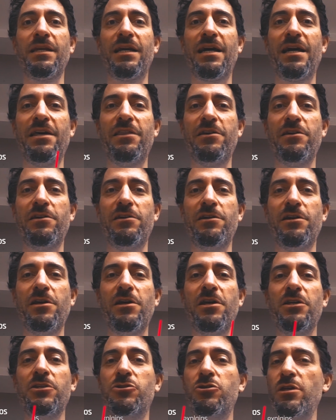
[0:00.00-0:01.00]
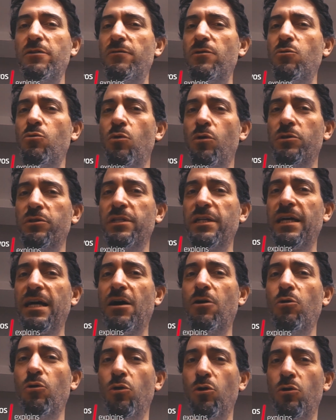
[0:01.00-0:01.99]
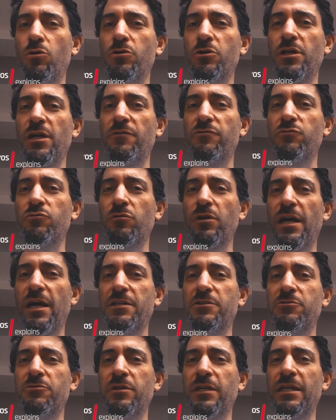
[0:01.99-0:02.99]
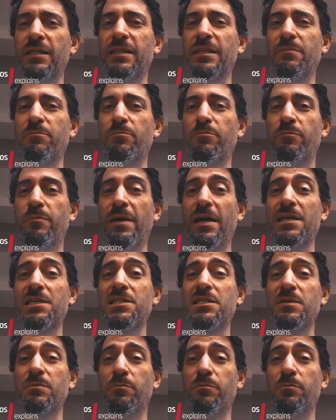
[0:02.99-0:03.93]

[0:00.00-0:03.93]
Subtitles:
Hi there. Do you ever wonder how long you have to write to get the best